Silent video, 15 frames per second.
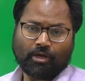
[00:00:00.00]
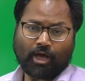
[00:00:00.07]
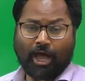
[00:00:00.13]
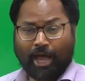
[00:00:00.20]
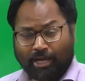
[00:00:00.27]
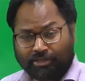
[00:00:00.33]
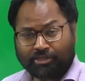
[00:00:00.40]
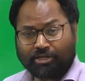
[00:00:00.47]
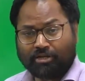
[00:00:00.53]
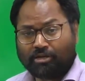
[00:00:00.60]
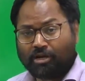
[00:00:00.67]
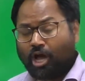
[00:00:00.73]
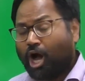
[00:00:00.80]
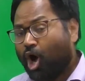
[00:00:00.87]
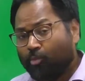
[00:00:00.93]
And
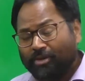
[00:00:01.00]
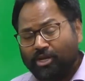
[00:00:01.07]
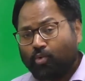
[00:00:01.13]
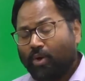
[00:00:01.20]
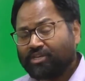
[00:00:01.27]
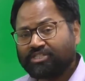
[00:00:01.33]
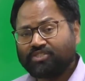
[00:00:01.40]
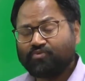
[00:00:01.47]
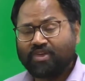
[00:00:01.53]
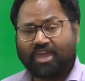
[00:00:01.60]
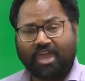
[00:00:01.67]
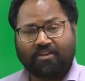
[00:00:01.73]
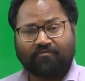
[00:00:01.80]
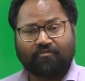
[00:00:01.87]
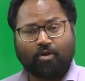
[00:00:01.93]
how many questions we
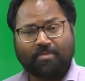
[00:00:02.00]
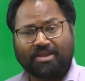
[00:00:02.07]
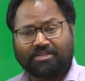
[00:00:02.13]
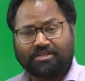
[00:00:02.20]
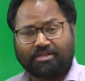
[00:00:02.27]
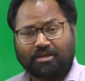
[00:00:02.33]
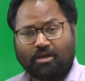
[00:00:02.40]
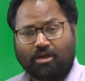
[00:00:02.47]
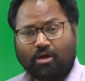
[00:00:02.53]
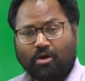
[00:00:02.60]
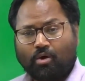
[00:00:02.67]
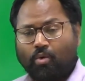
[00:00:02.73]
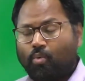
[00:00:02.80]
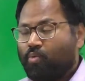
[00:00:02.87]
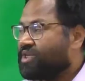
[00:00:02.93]
get from it?
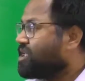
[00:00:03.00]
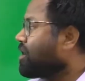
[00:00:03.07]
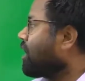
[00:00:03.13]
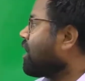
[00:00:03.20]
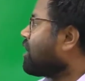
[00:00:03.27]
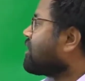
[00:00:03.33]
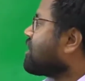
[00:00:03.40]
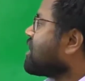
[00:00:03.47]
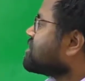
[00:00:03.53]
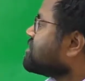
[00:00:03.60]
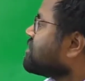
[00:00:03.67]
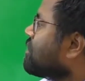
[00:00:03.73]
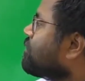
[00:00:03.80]
We are getting